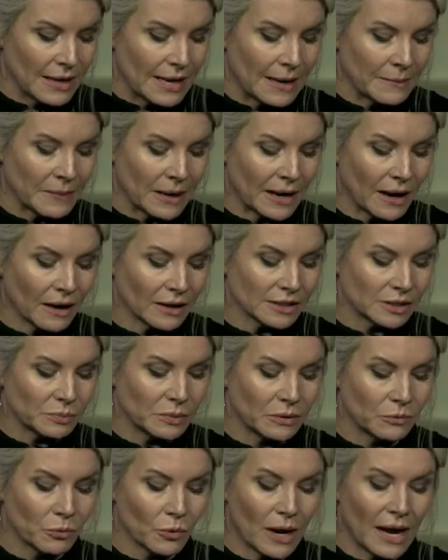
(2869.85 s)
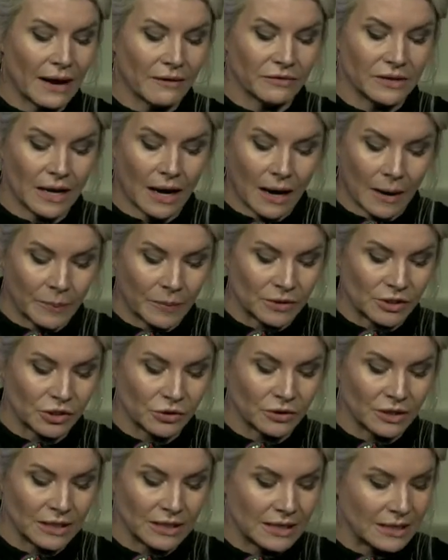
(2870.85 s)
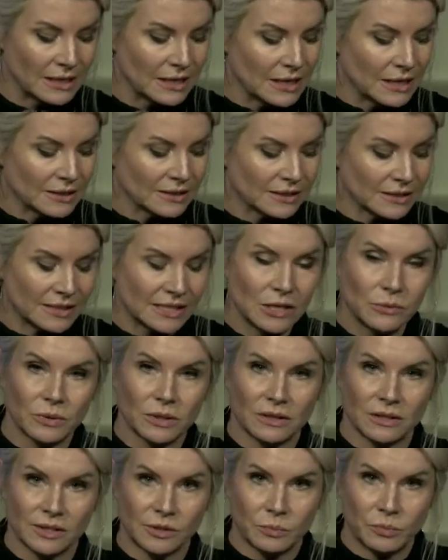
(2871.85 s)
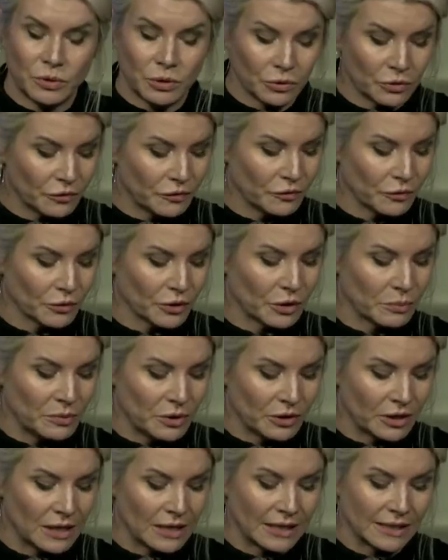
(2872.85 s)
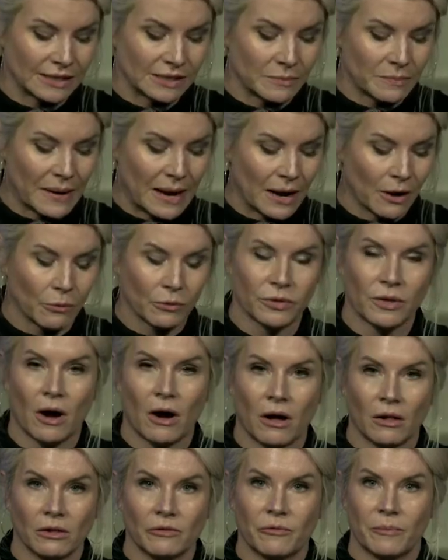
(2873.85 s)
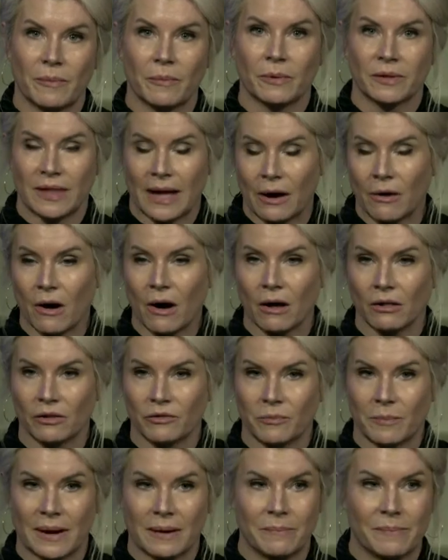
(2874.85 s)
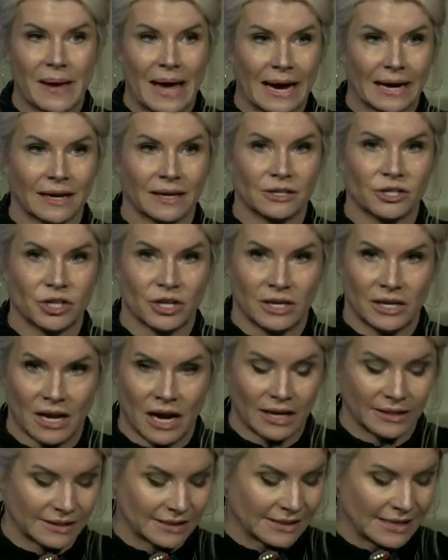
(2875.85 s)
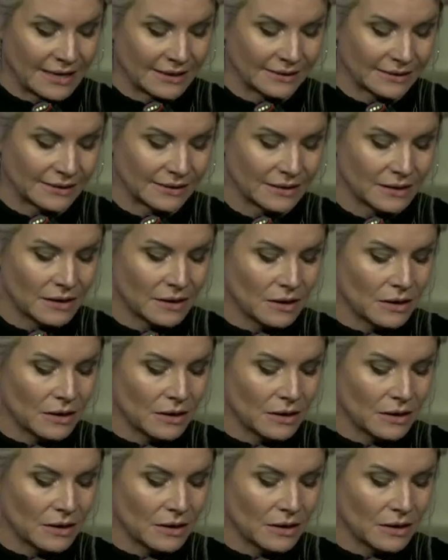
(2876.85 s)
and my husband will have the opportunity to see what this beautiful community is about without all of my baggage and nonsense.